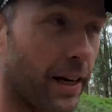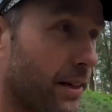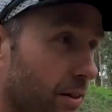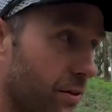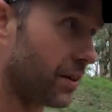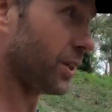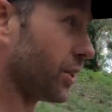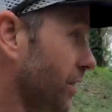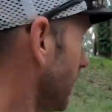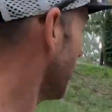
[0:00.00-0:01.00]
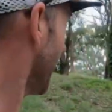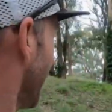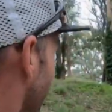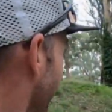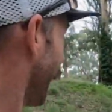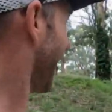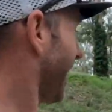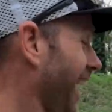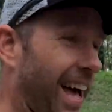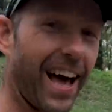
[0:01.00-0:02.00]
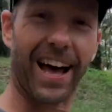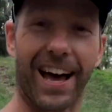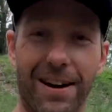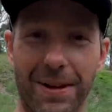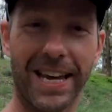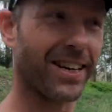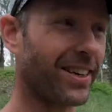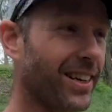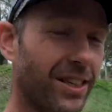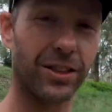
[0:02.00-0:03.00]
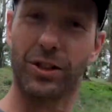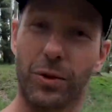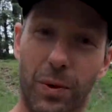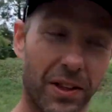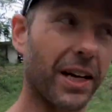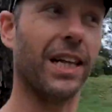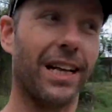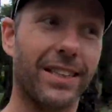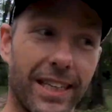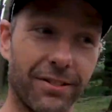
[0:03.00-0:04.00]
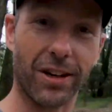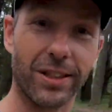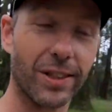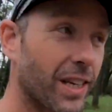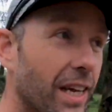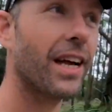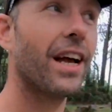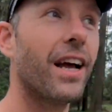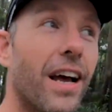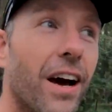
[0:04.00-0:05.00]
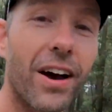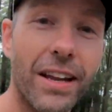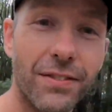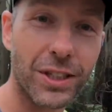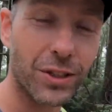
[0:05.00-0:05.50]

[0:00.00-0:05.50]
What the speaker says: Dandenong Ranges. I'm here to do one of the classic runs in